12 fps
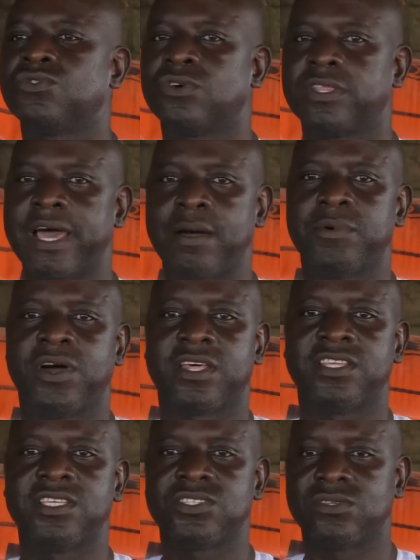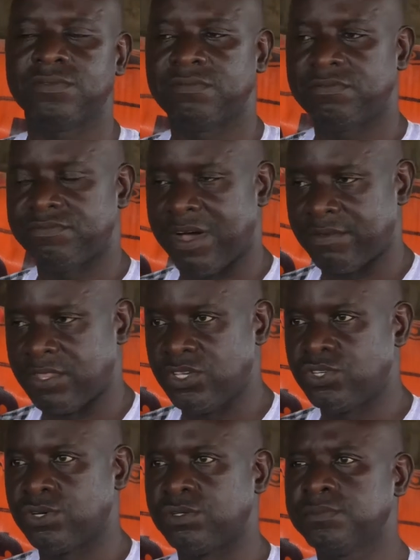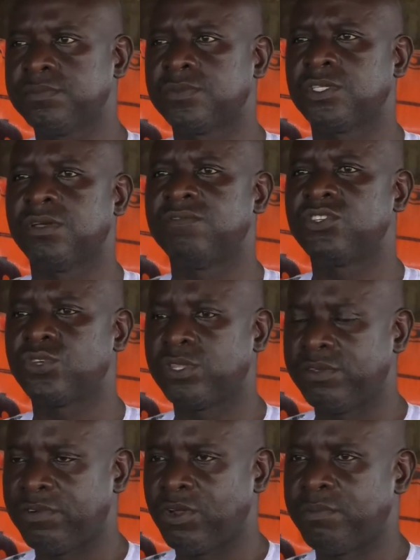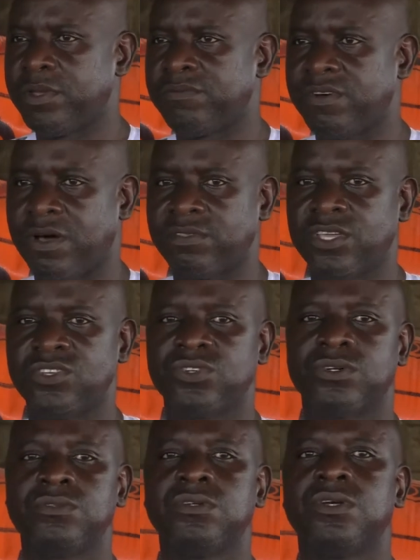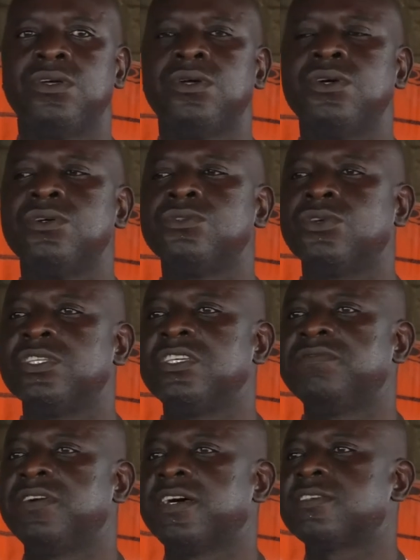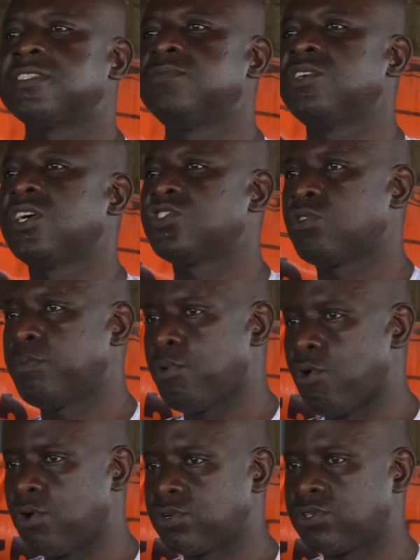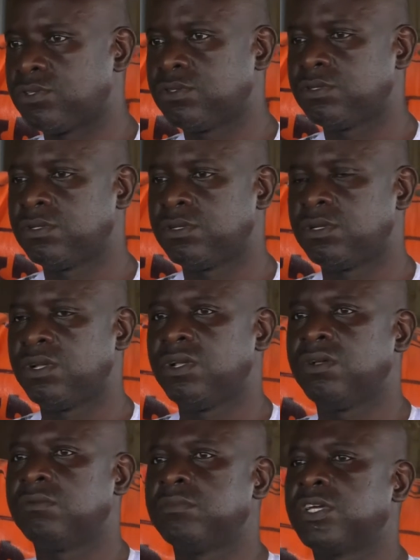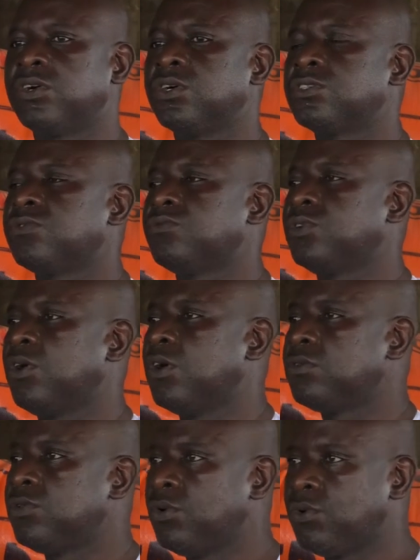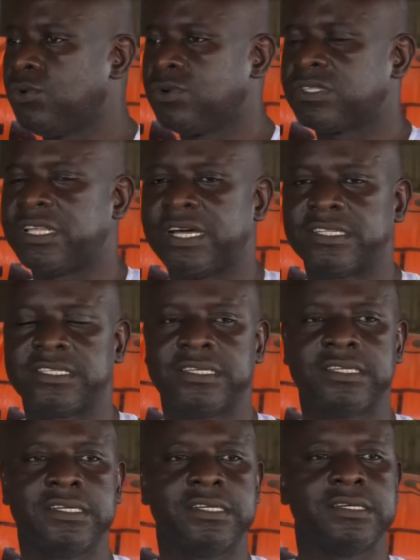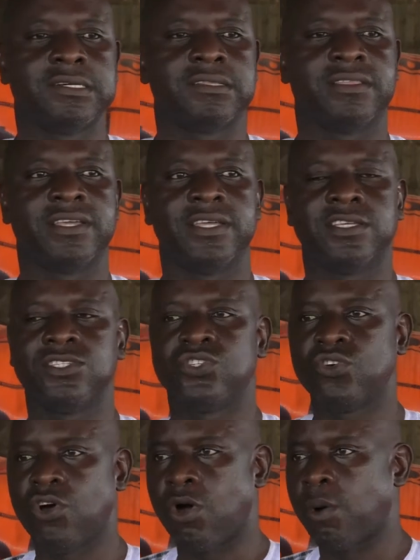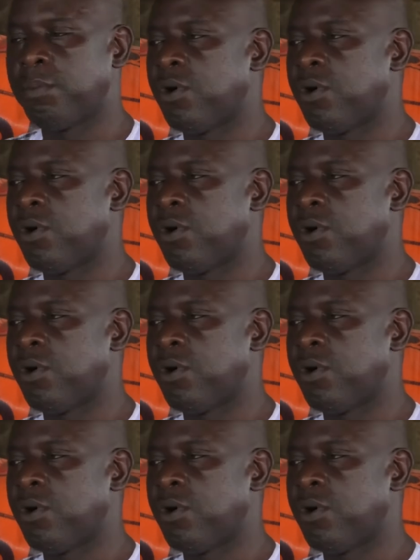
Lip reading: Trodabo and his foundation, Bison Development Foundation, to give a similar support, because we all know that the job